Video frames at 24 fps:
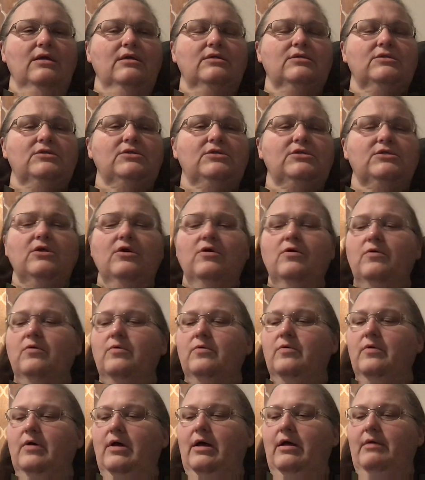
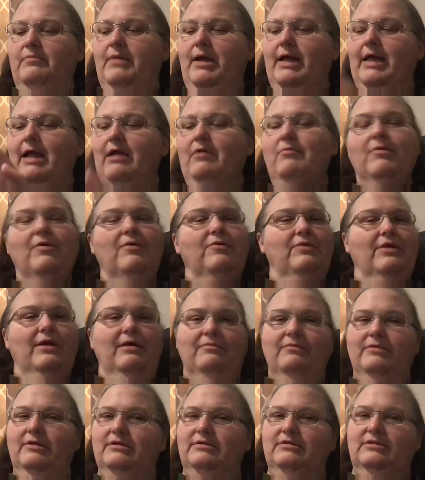so I can't remember the
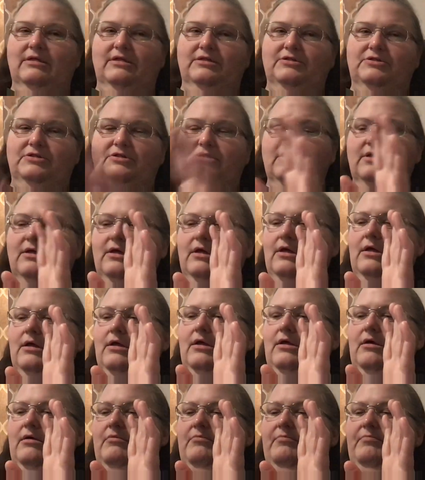name of the stitch,
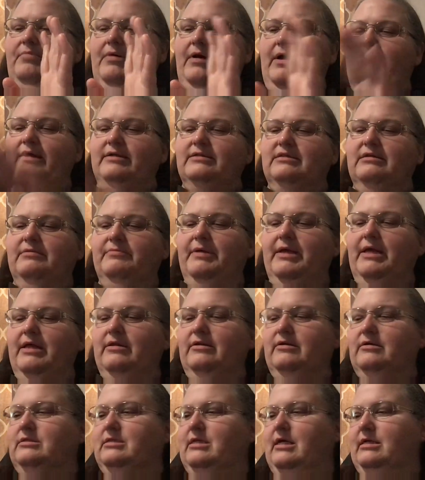but to me it
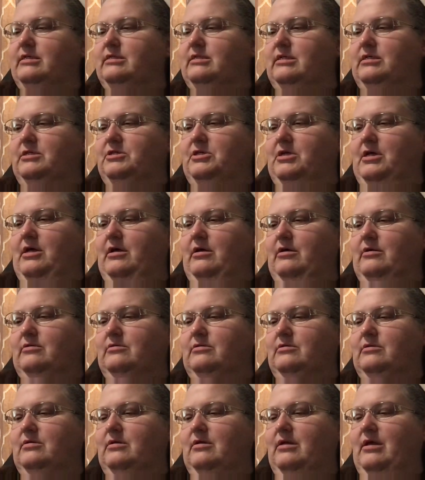looks like
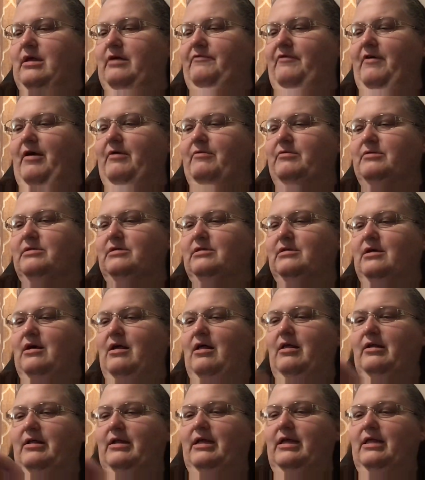seashells. If I was to
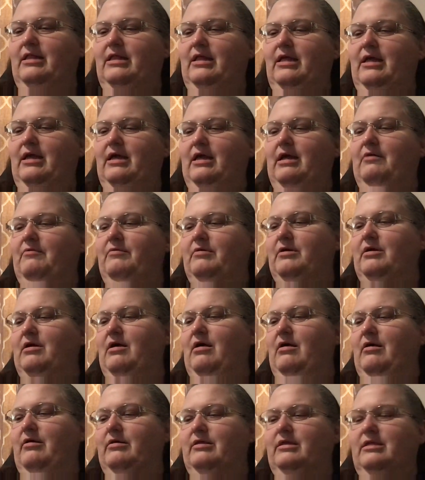call it anything, I would
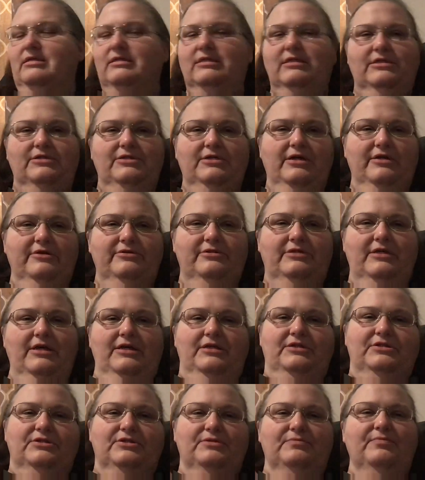call it the seashell
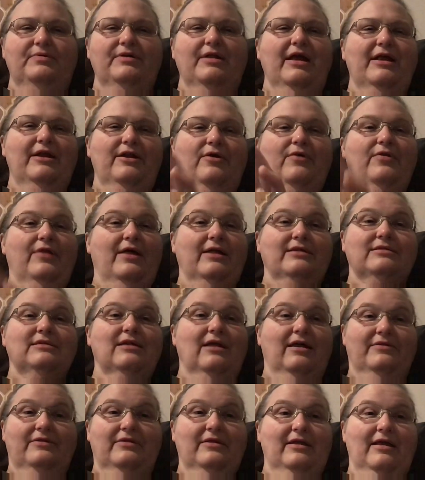stitch, but I know that's
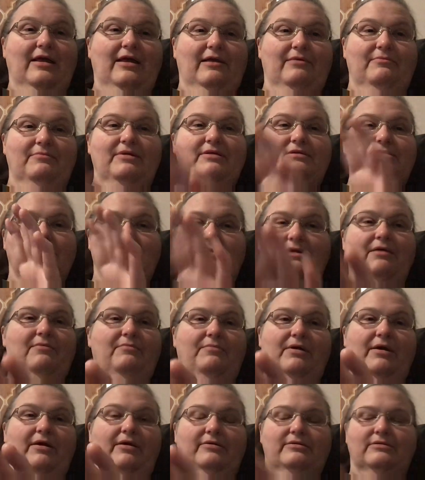not the name. It's something
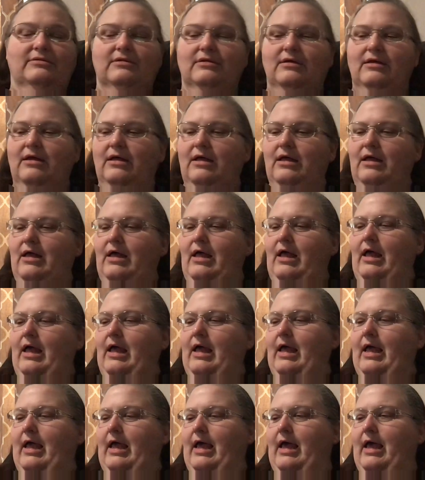else.
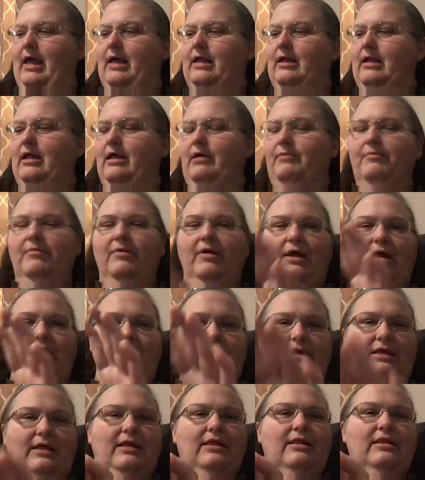And
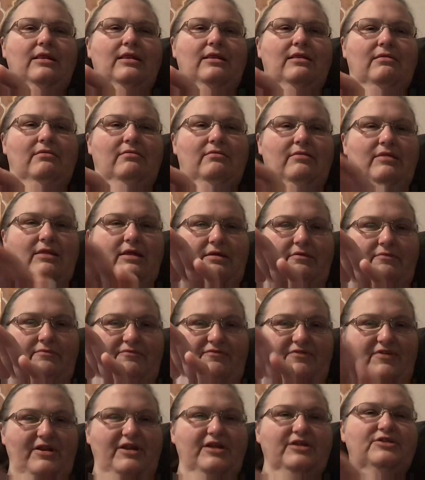in the
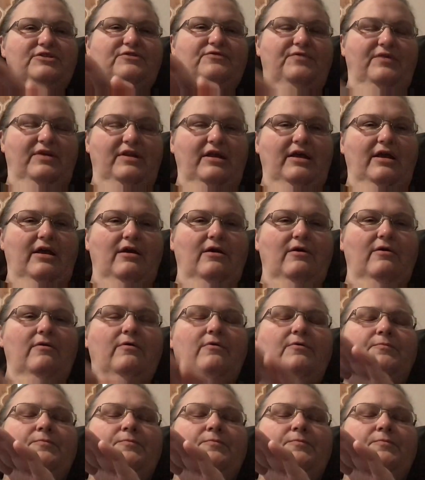finished video,